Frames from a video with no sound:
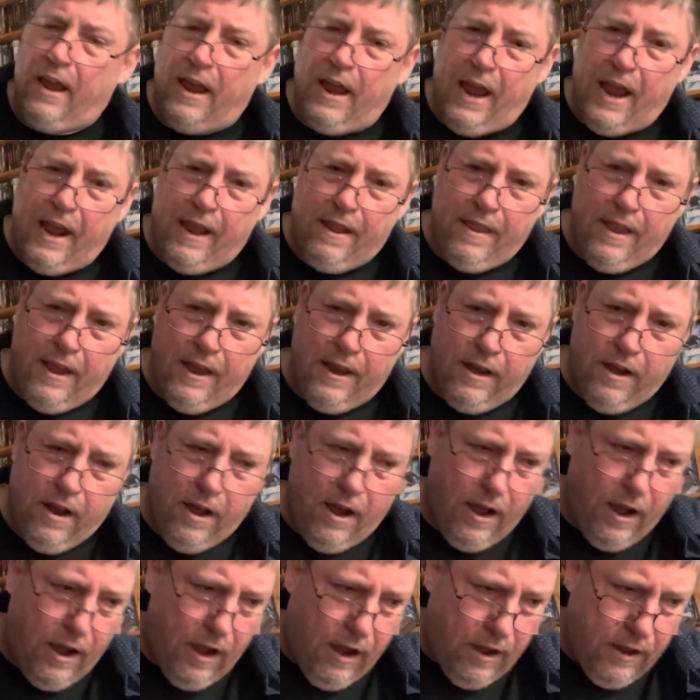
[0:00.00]

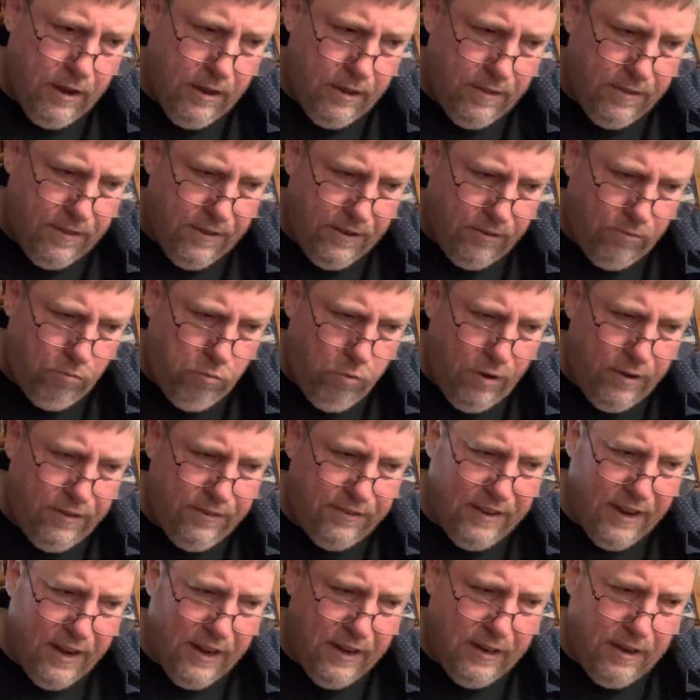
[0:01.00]
then this
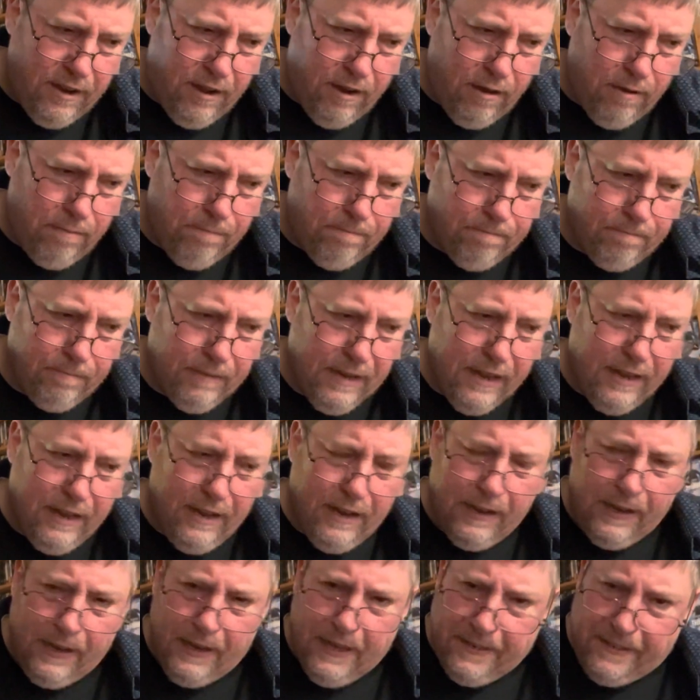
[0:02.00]
was a
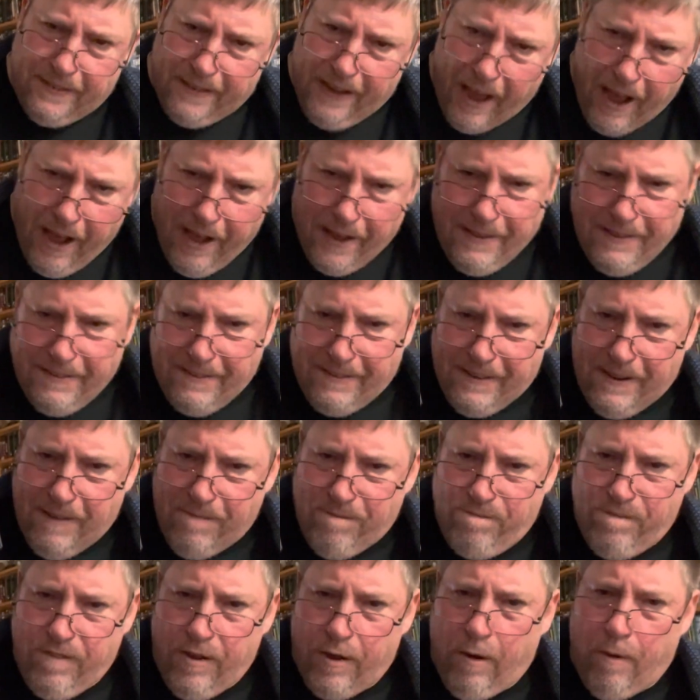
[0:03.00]
Lattanzi
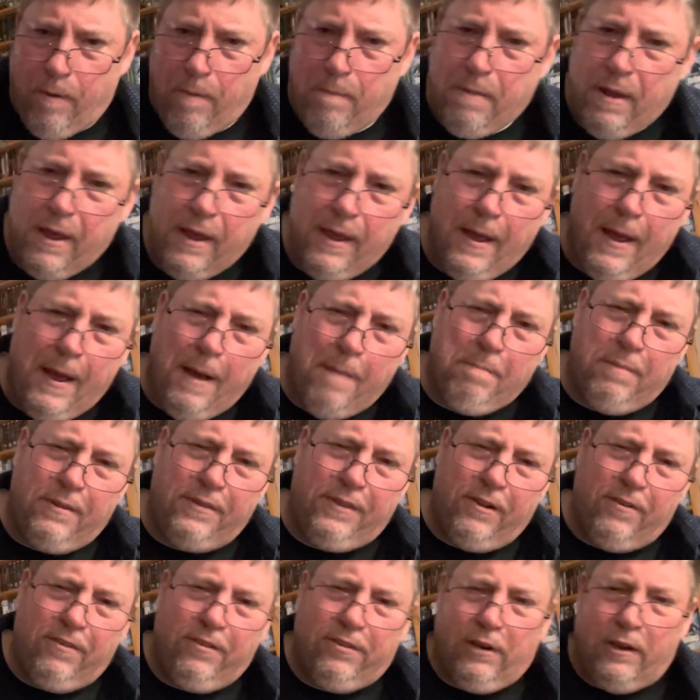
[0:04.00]
film, but
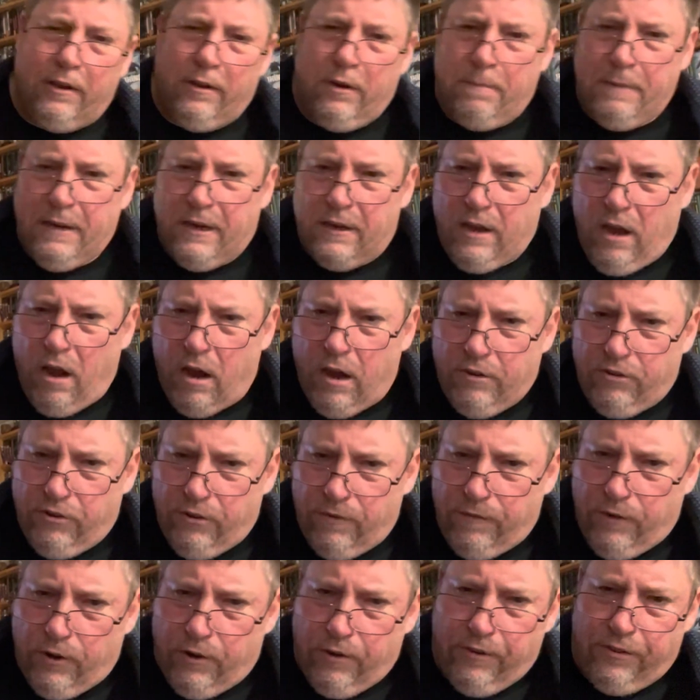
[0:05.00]
there's a little bit of
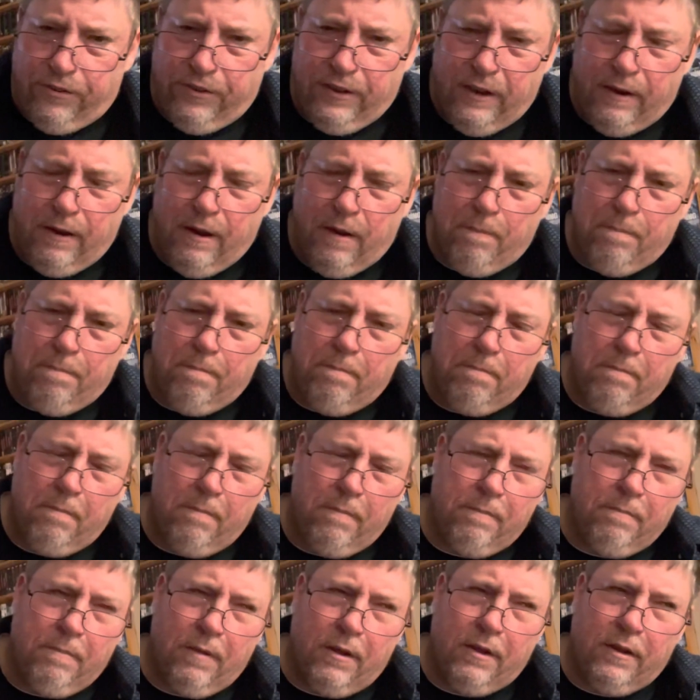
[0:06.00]
controversy.
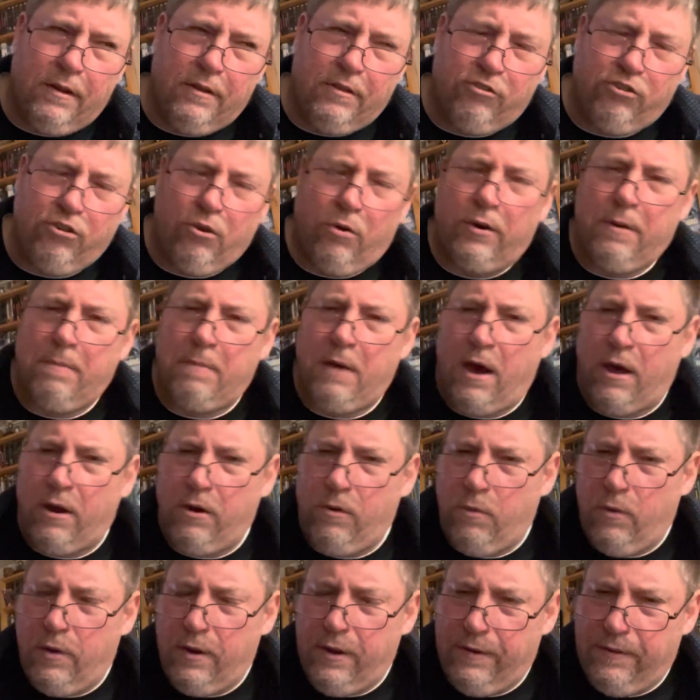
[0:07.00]
Joe D'Amato
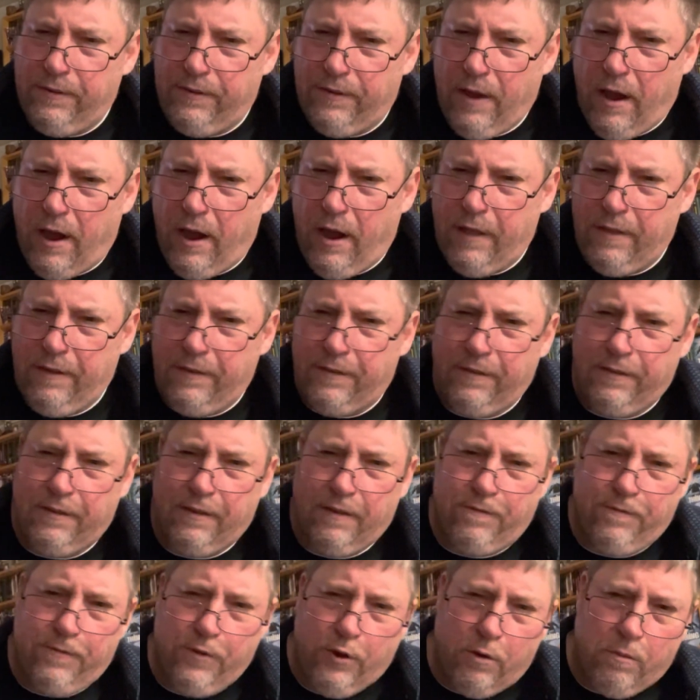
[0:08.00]
was, this is a
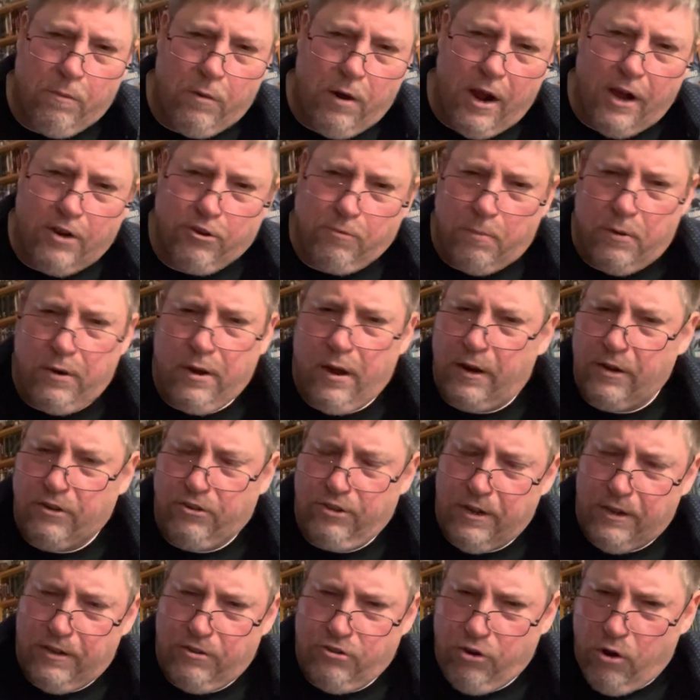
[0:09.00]
Film Raj
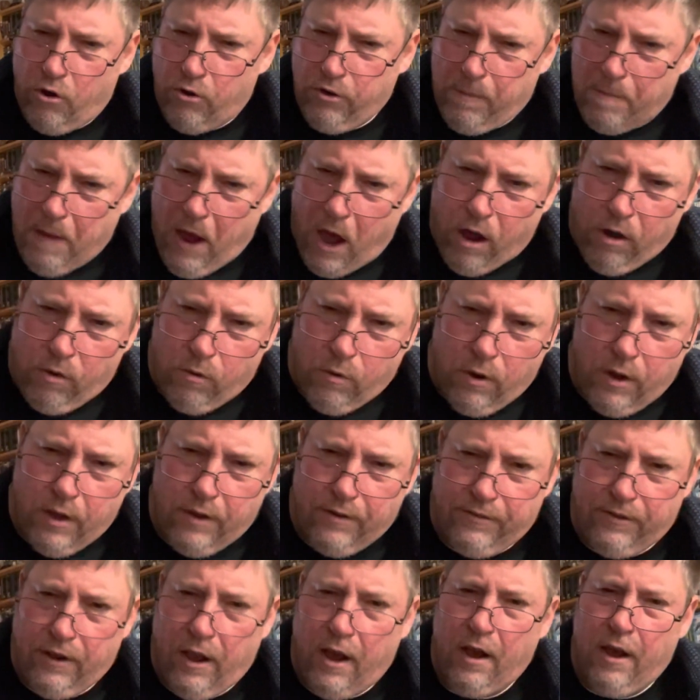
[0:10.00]
production, and Joe D'Amato
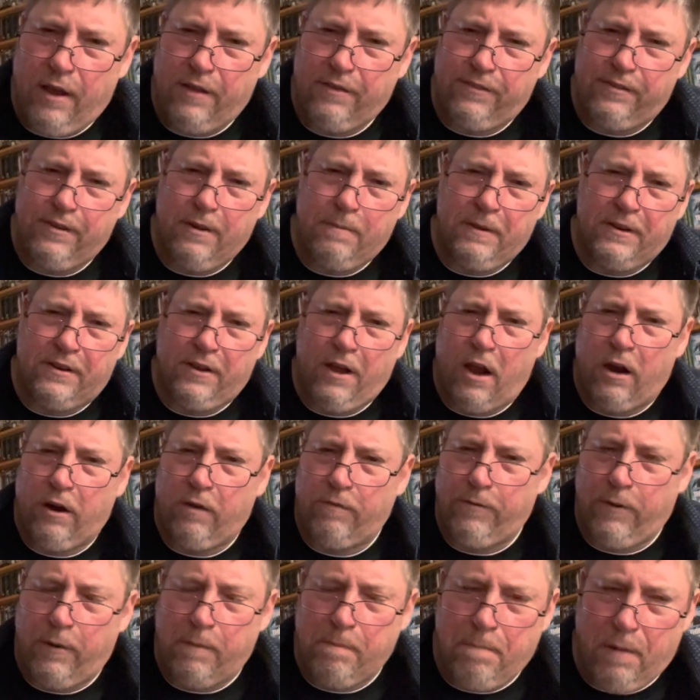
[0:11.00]
was a
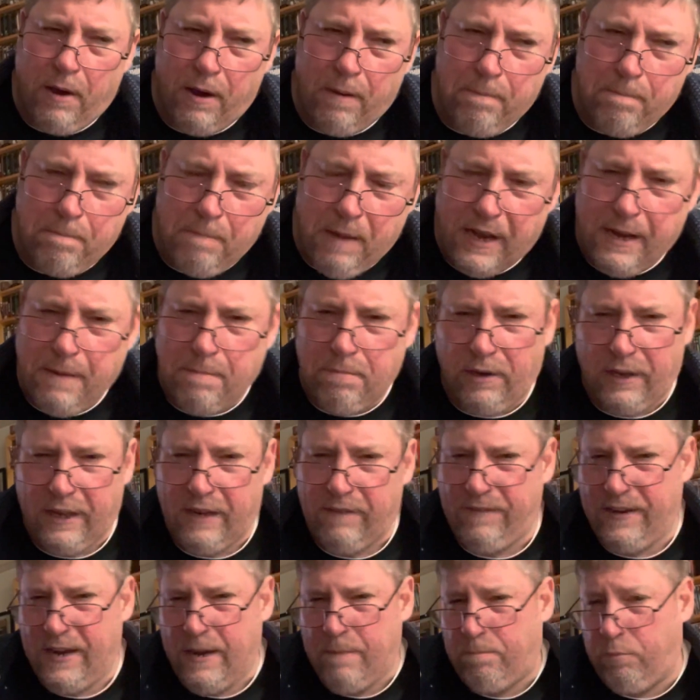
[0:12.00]
cinematographer, but many
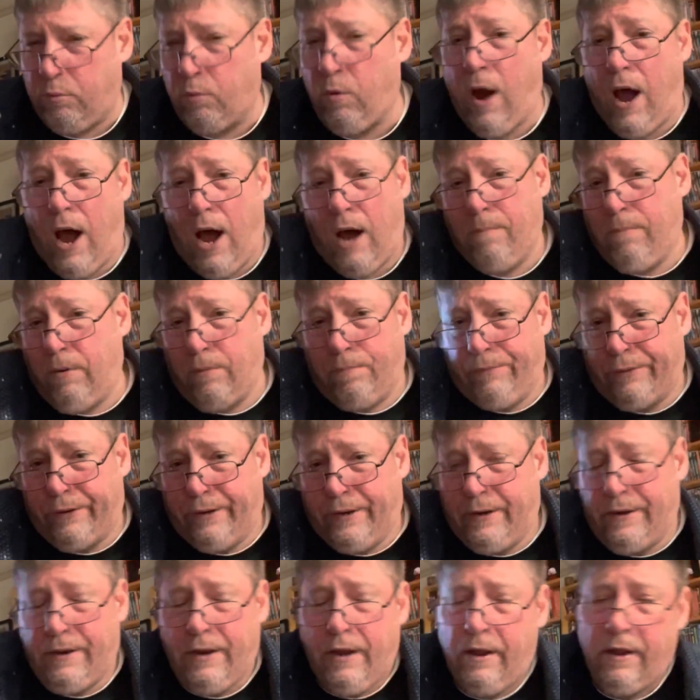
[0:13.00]
believe he
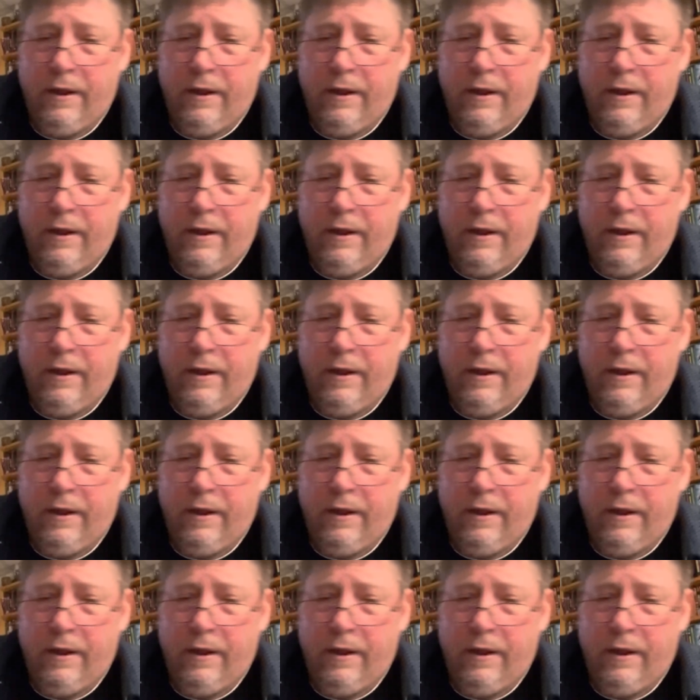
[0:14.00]
probably